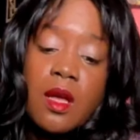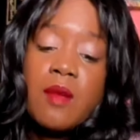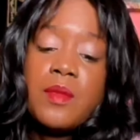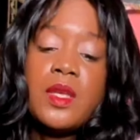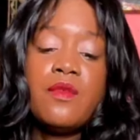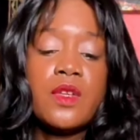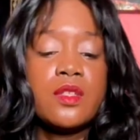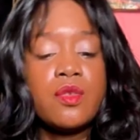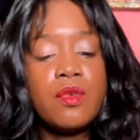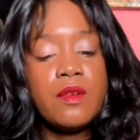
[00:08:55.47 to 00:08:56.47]
Not being
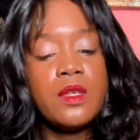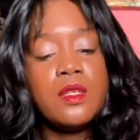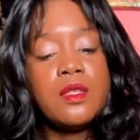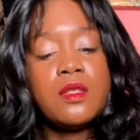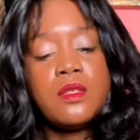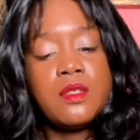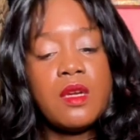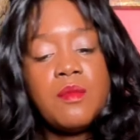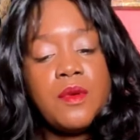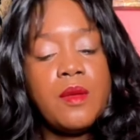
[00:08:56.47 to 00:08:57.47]
victorious,
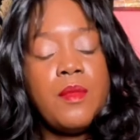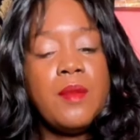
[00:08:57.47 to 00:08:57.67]
stubborn.